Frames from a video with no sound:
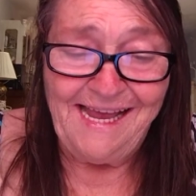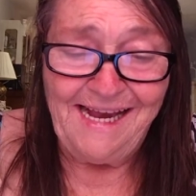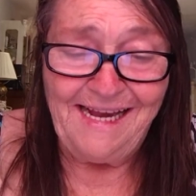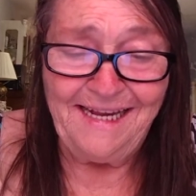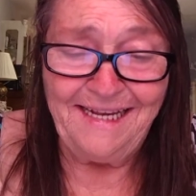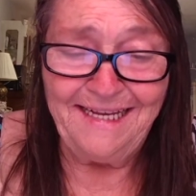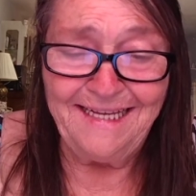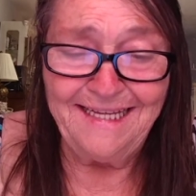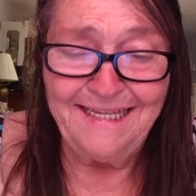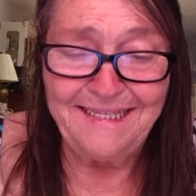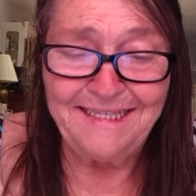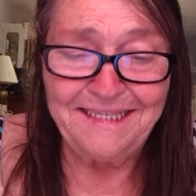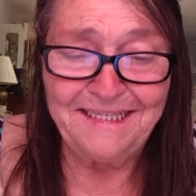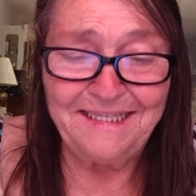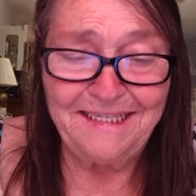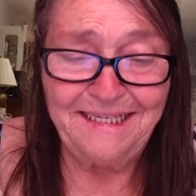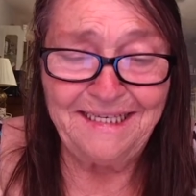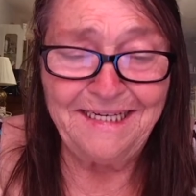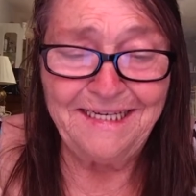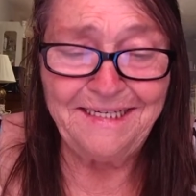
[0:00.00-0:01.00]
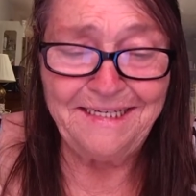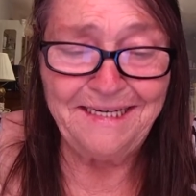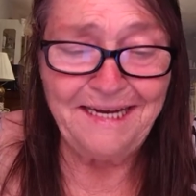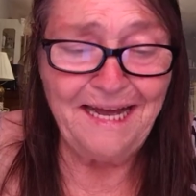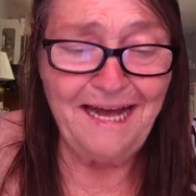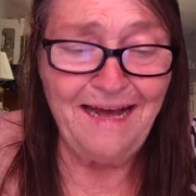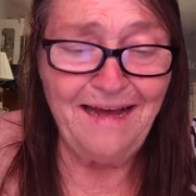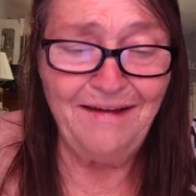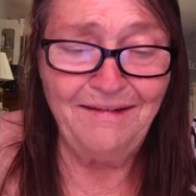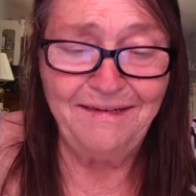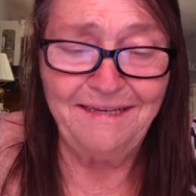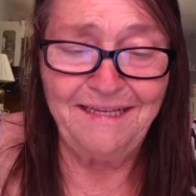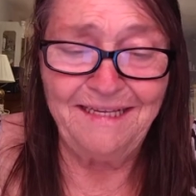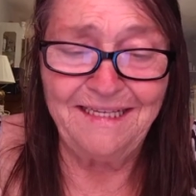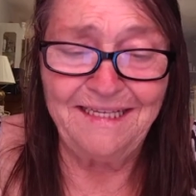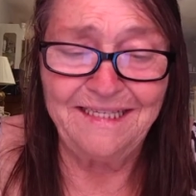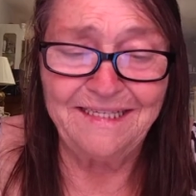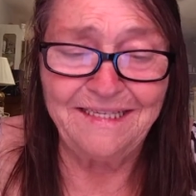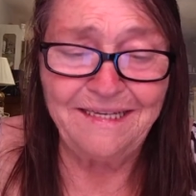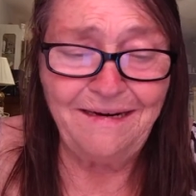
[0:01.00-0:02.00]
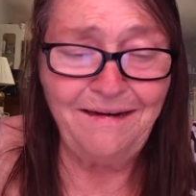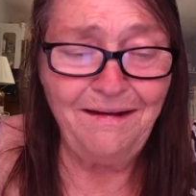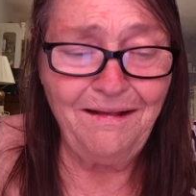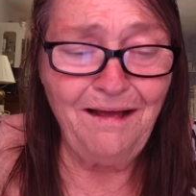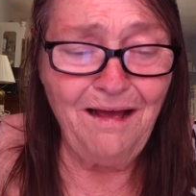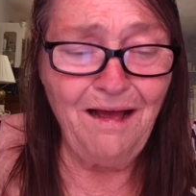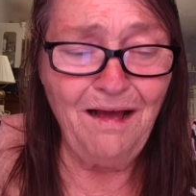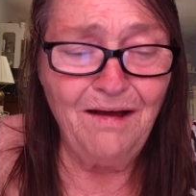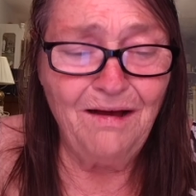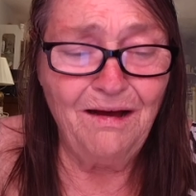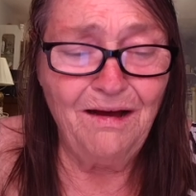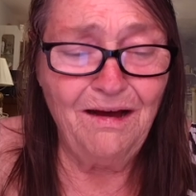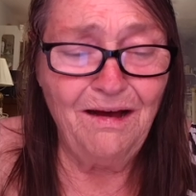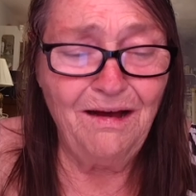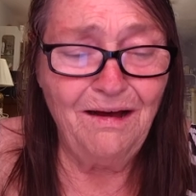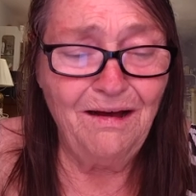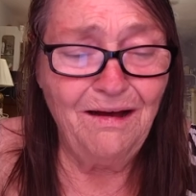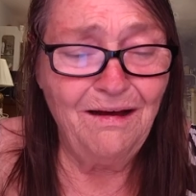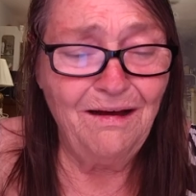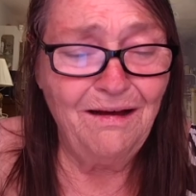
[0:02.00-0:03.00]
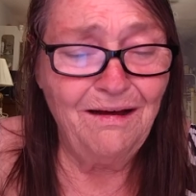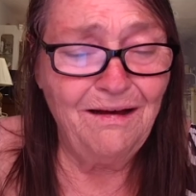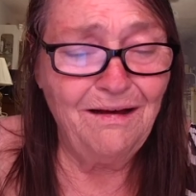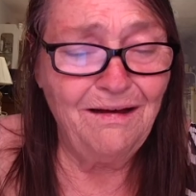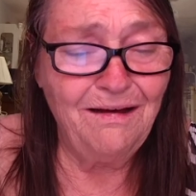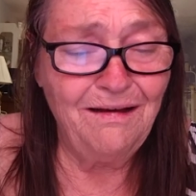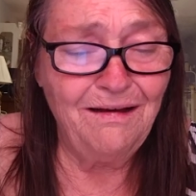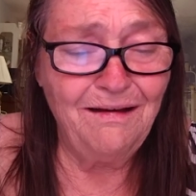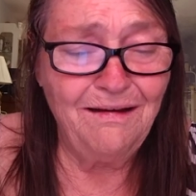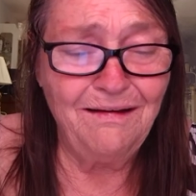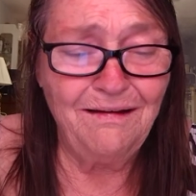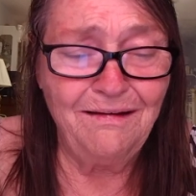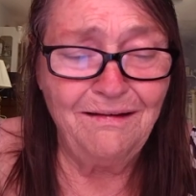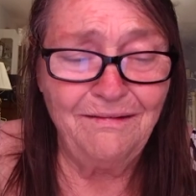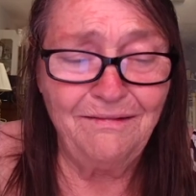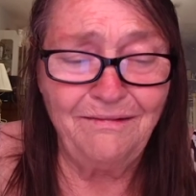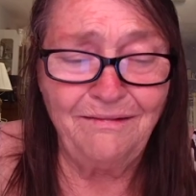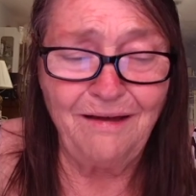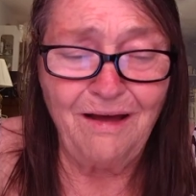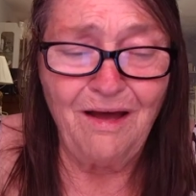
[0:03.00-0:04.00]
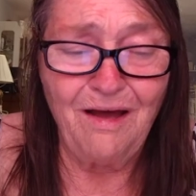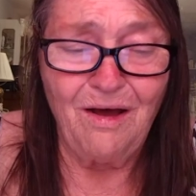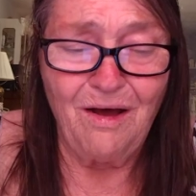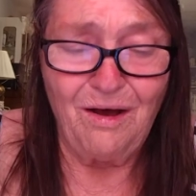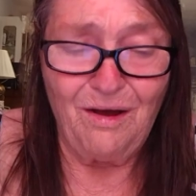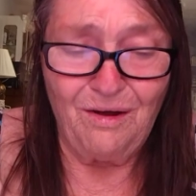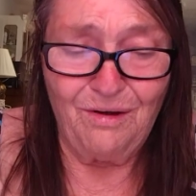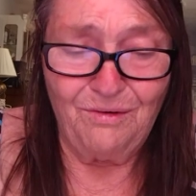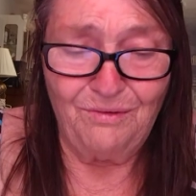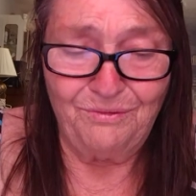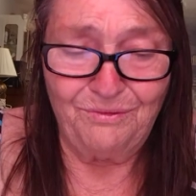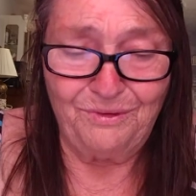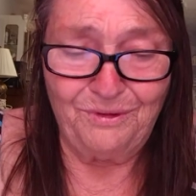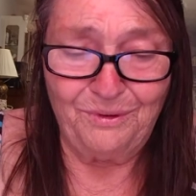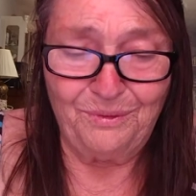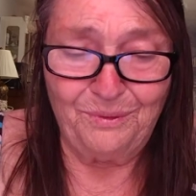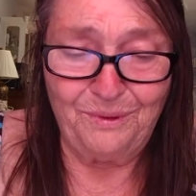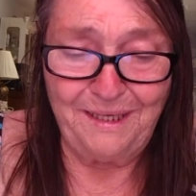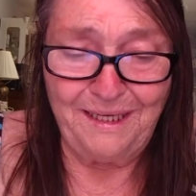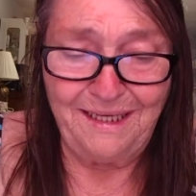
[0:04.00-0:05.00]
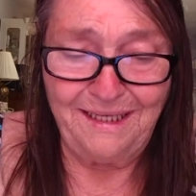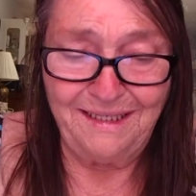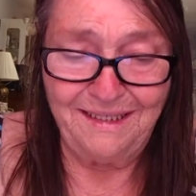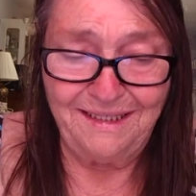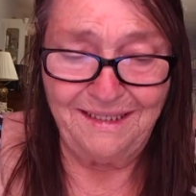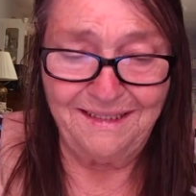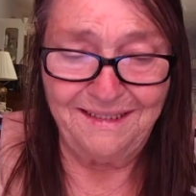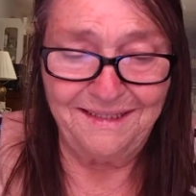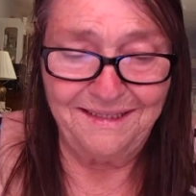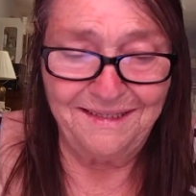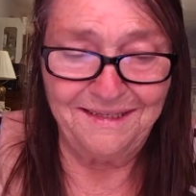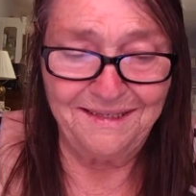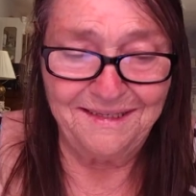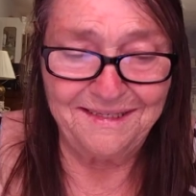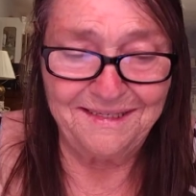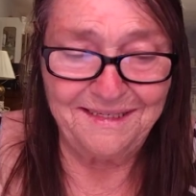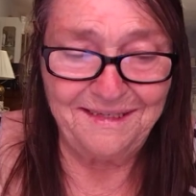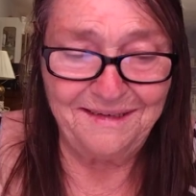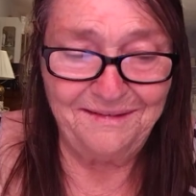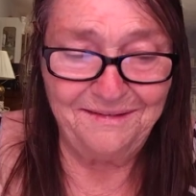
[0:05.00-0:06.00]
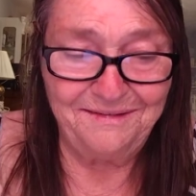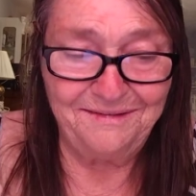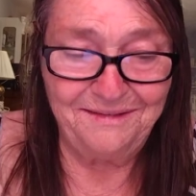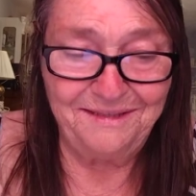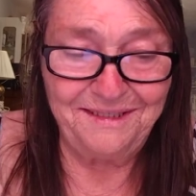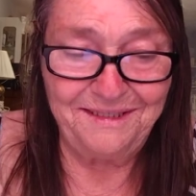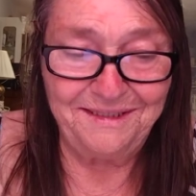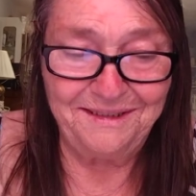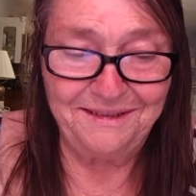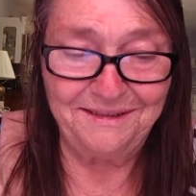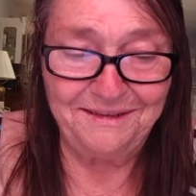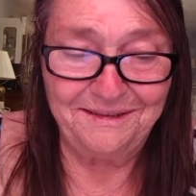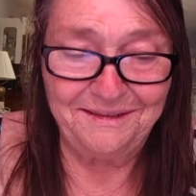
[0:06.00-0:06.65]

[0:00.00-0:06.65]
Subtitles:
He sent down his love on the wings of a dove.